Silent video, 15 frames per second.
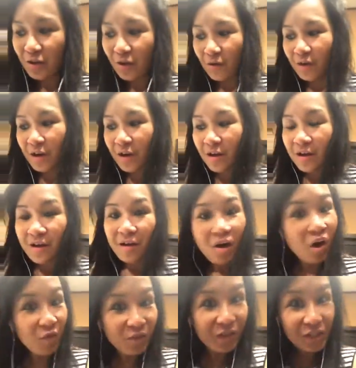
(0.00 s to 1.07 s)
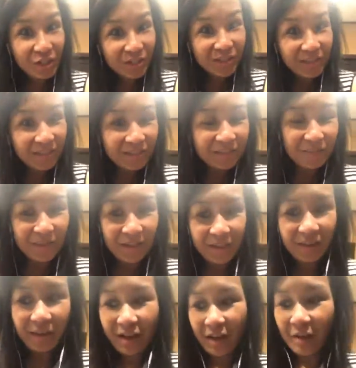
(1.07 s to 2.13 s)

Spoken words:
So hopefully she sees me.